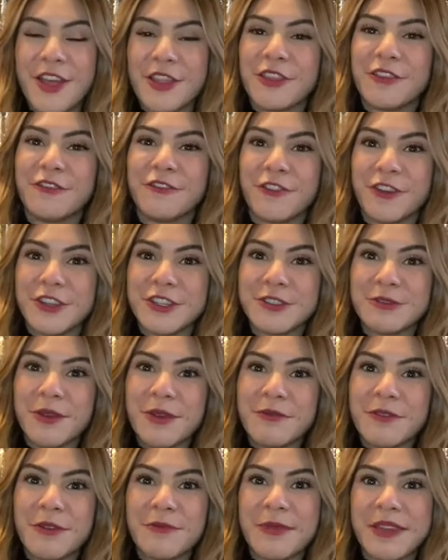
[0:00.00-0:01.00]
The first
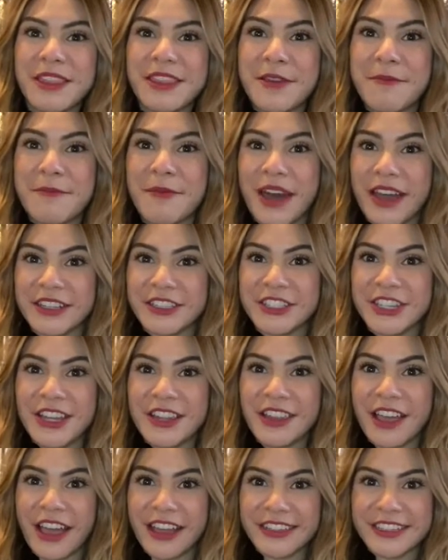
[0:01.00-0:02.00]
one will be the
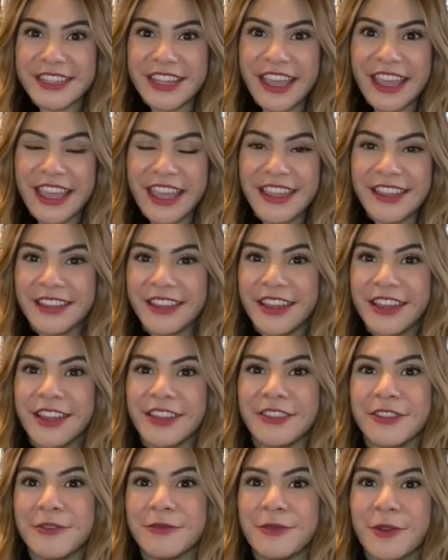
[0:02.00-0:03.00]
Matcha Latte,
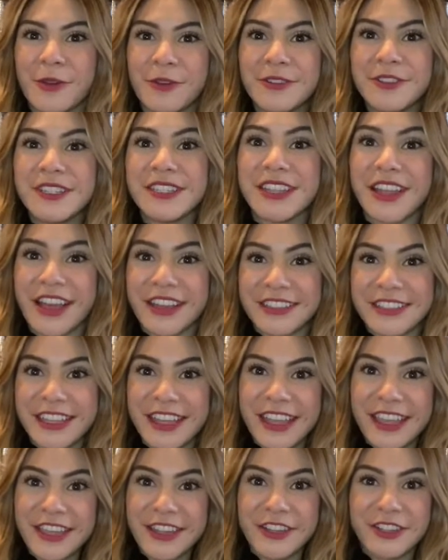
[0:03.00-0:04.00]
the Rose
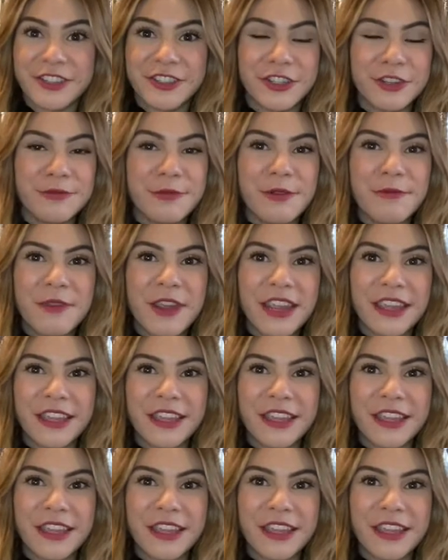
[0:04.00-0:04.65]
Latte, Turmeric